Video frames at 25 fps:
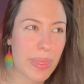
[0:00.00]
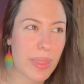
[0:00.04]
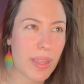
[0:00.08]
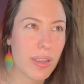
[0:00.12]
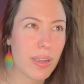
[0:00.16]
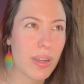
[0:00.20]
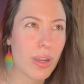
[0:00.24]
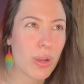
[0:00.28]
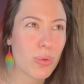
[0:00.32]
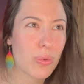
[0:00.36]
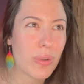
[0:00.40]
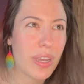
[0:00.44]

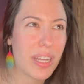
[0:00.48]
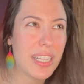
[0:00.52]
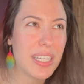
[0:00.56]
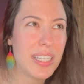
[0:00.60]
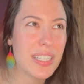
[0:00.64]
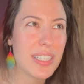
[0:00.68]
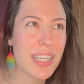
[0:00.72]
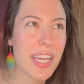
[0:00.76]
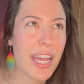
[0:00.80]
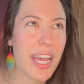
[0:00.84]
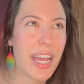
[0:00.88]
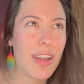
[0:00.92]
are ready
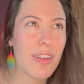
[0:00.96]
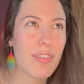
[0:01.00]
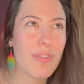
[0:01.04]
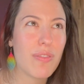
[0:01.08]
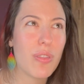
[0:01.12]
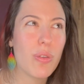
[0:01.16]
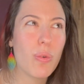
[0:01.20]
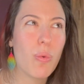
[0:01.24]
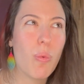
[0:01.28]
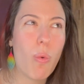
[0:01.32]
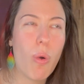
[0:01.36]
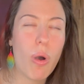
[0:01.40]
to
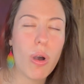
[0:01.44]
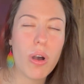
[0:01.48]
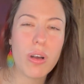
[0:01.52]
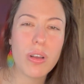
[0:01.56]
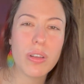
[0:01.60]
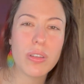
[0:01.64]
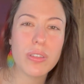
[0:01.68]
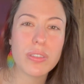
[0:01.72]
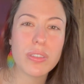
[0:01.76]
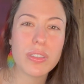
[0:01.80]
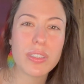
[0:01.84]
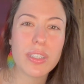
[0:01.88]
have the
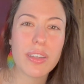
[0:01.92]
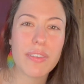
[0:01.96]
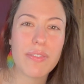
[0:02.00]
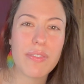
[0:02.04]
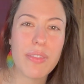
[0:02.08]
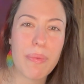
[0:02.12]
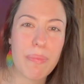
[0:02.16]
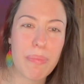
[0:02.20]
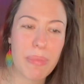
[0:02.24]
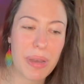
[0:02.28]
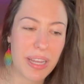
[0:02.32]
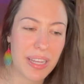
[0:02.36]
walls of
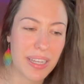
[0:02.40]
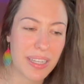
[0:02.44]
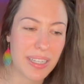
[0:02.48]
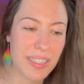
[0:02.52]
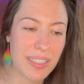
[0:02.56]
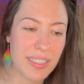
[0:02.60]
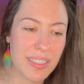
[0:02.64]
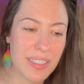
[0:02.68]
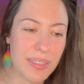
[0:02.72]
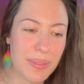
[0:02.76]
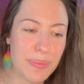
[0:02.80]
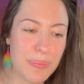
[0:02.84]
the
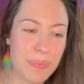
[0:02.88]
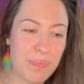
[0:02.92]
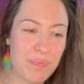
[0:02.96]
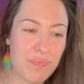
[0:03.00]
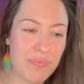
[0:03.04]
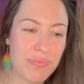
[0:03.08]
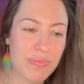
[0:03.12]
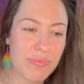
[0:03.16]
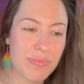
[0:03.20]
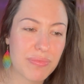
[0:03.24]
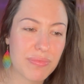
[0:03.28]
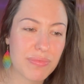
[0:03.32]
mind
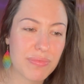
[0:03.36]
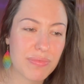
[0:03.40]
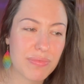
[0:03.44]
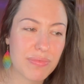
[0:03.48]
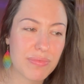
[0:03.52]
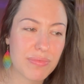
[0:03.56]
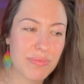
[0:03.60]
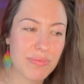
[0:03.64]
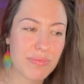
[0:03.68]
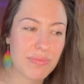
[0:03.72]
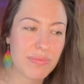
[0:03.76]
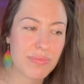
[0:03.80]

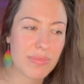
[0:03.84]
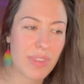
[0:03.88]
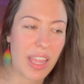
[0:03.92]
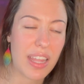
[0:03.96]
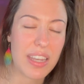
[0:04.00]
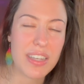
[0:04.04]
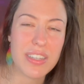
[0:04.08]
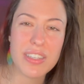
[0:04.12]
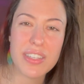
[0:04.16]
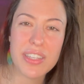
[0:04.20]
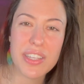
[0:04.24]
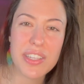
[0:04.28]

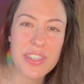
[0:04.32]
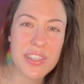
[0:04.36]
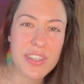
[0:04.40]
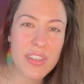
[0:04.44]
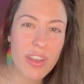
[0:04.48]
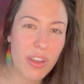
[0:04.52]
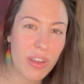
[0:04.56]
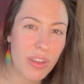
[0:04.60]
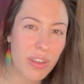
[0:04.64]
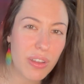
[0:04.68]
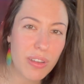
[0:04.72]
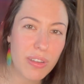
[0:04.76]

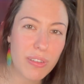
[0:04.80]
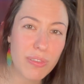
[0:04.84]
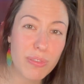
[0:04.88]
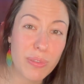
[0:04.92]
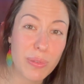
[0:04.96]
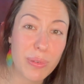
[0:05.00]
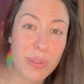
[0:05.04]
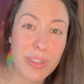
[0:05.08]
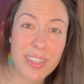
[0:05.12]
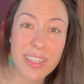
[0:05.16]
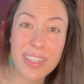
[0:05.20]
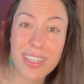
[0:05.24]

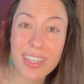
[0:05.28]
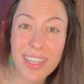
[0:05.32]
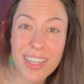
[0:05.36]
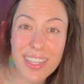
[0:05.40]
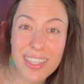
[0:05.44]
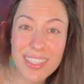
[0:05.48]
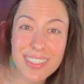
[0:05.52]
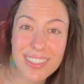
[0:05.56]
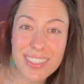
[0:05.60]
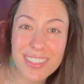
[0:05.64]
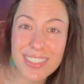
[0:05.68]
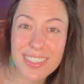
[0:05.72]
dissolved with
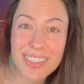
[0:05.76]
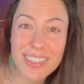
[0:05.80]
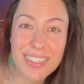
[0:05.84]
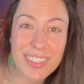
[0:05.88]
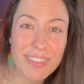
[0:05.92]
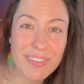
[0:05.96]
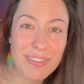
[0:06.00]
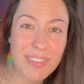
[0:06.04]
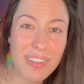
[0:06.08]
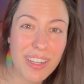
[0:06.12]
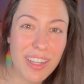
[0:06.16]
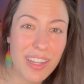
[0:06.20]
kisses
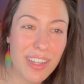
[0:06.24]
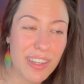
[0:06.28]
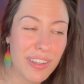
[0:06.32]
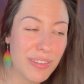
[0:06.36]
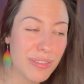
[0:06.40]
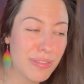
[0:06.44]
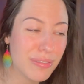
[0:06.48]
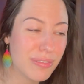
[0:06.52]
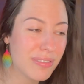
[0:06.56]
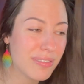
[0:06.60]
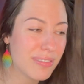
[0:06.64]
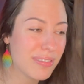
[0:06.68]
of
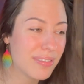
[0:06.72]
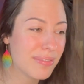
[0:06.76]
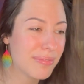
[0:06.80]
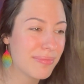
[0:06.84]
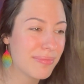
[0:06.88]
love.